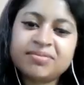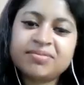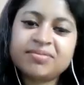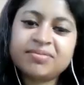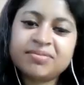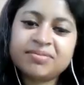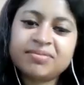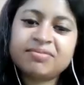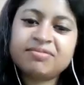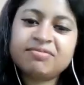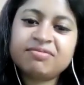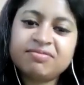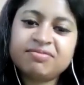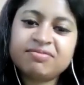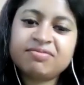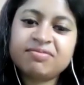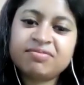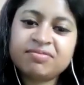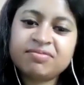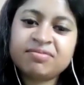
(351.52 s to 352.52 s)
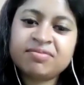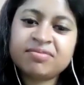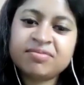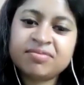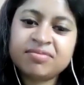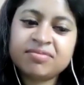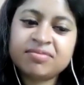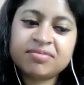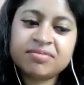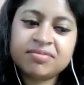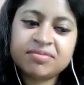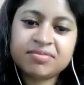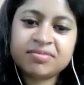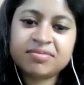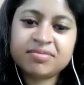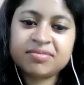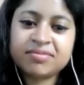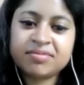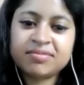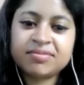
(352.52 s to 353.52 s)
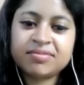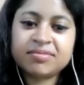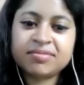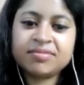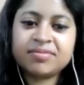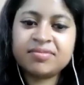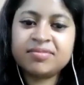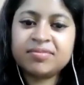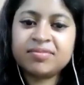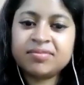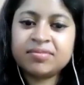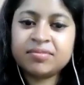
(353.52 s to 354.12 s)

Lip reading: from, you need to